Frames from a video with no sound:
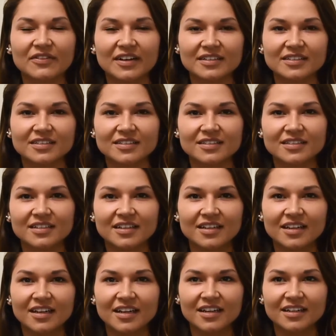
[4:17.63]
I just
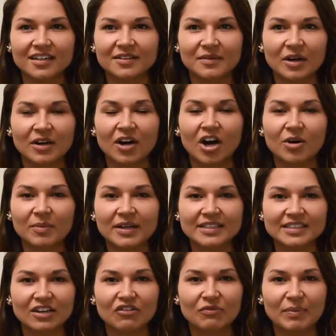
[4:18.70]
can calm
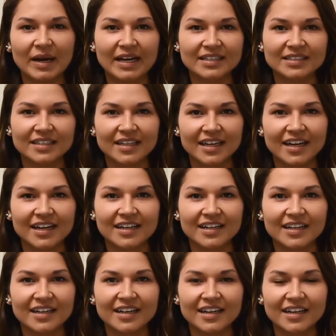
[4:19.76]
myself back to that,
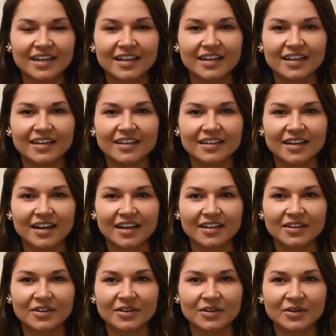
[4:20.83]
and I
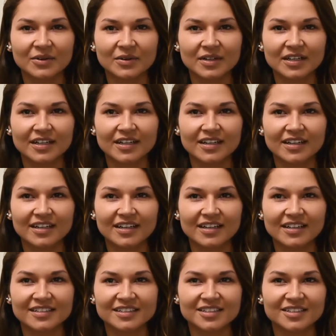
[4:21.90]
know
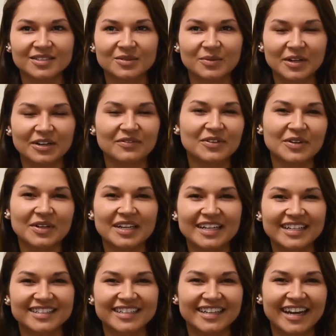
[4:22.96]
it's just a weird feeling, I
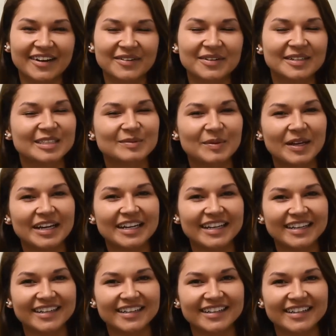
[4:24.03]
guess. I can't really explain
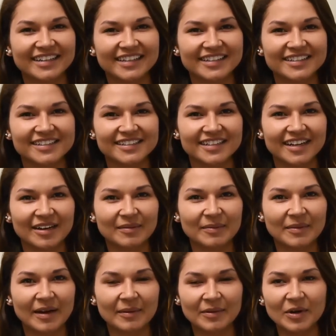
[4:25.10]
it.
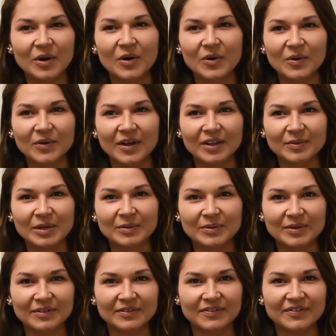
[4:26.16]
I know other
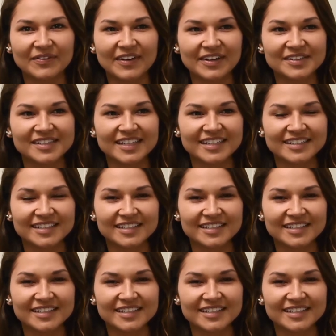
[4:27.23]
people have felt this.